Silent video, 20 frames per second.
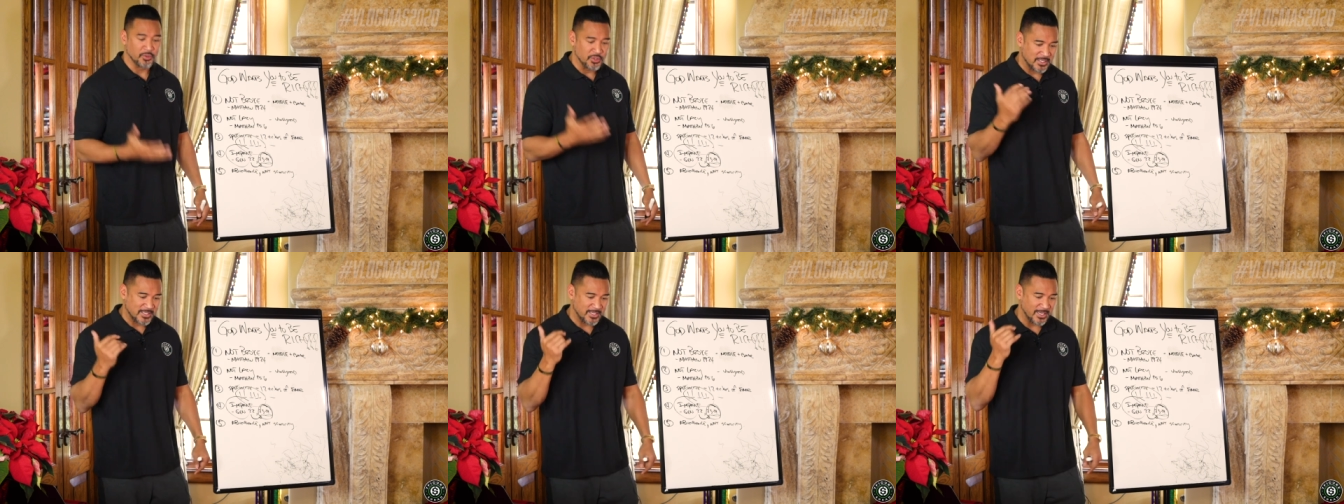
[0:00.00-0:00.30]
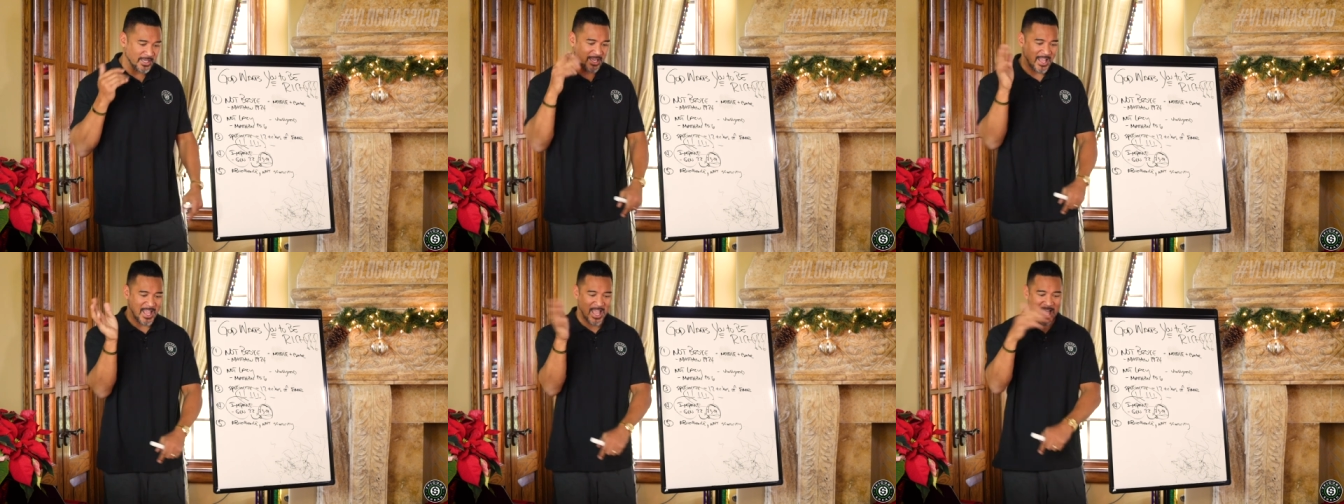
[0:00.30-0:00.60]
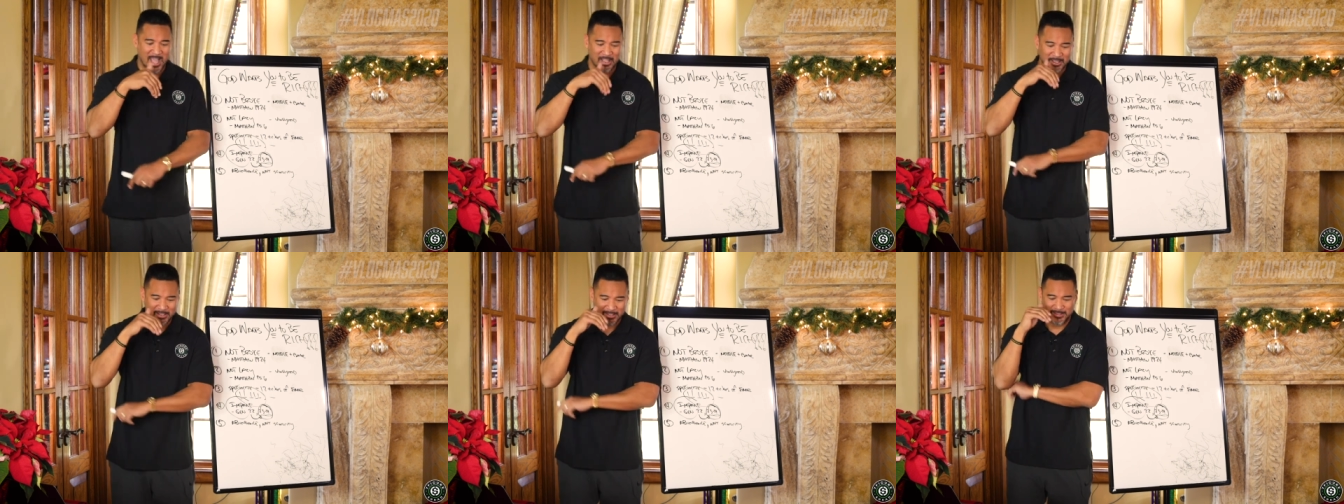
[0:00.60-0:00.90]
Don't just say,
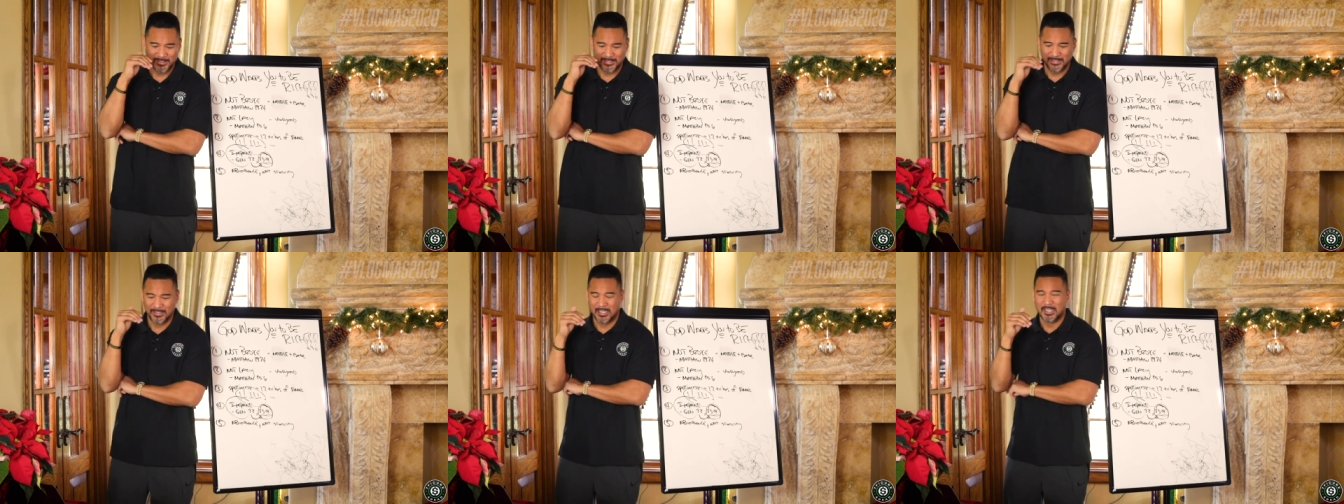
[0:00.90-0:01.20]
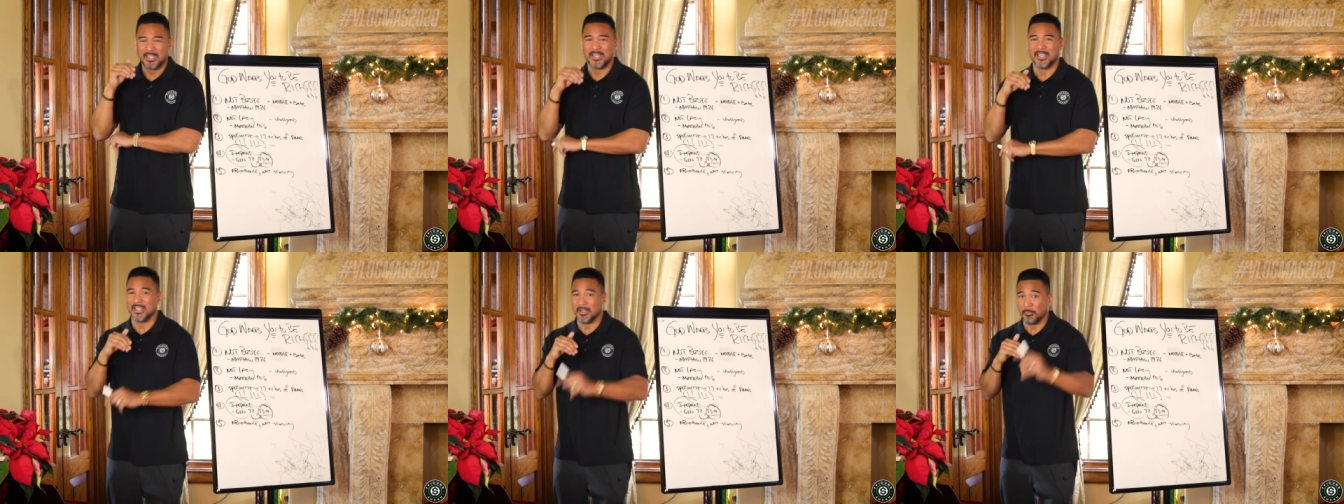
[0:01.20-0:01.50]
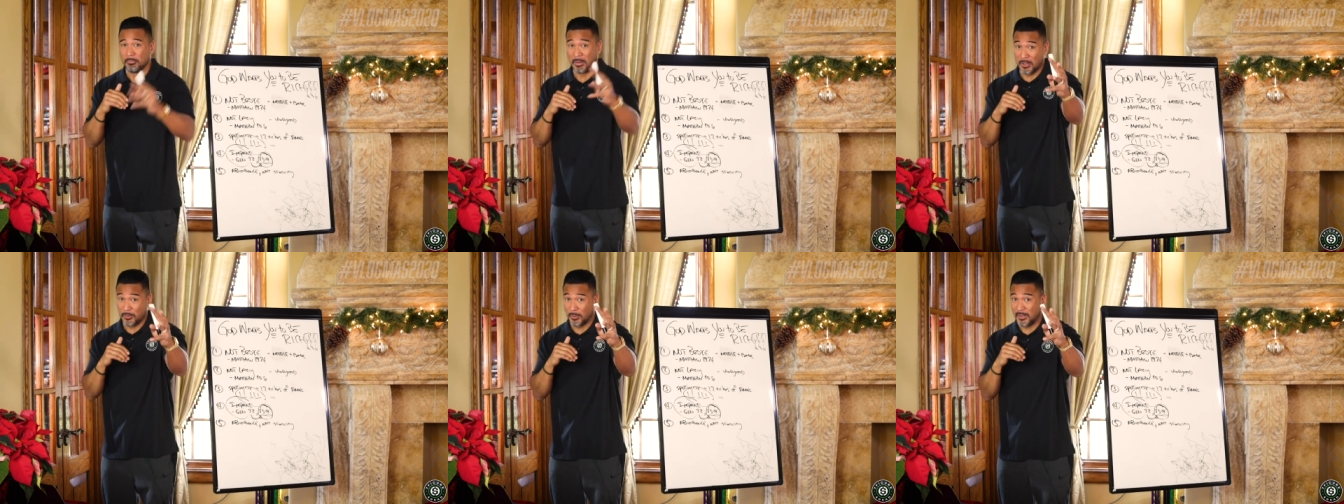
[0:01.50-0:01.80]
ah,
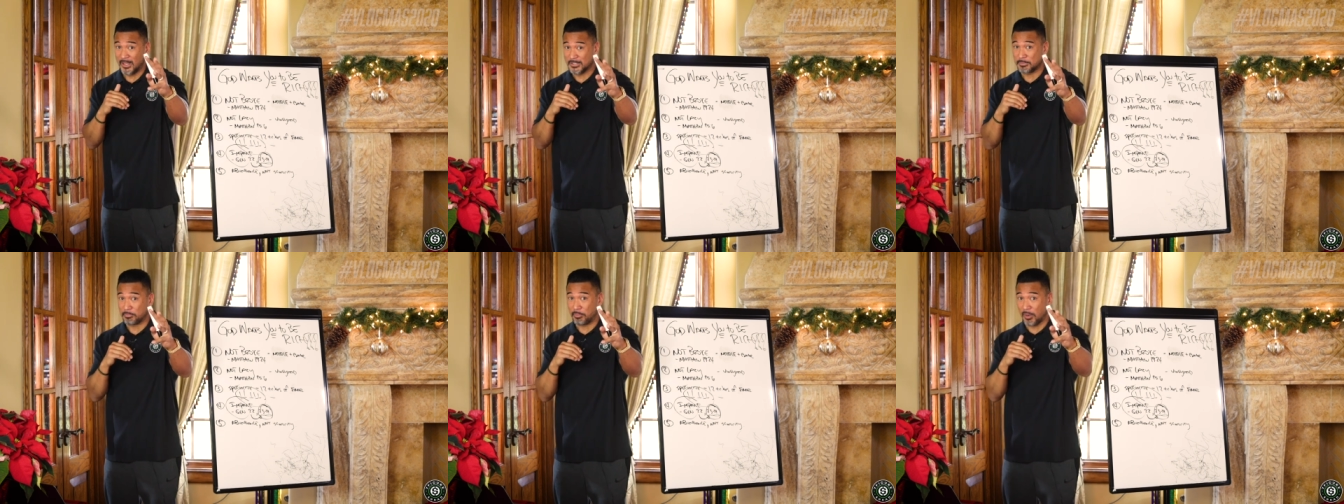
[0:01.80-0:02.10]
by the way,